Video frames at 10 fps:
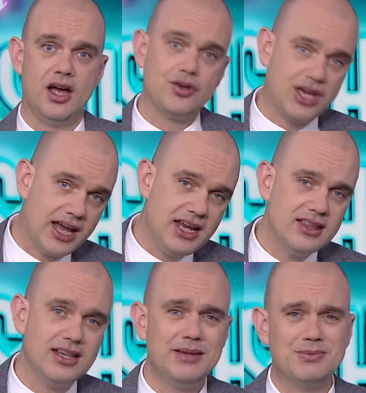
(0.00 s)

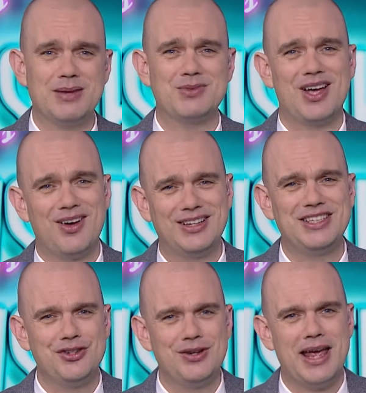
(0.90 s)
OK, the Lib Dems are
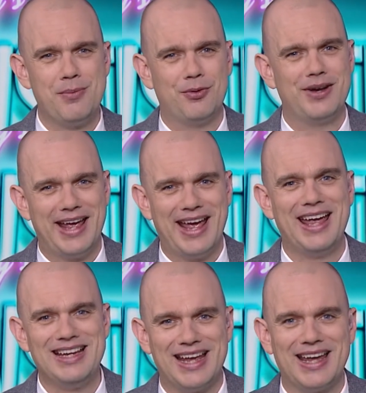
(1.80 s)
hardly New Labour in their
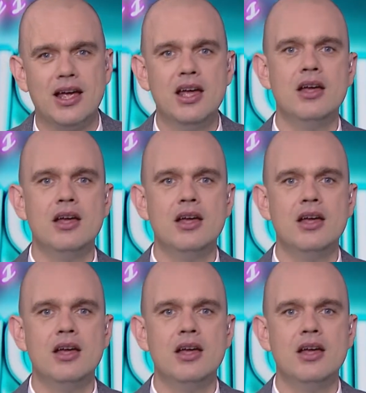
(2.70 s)
heyday.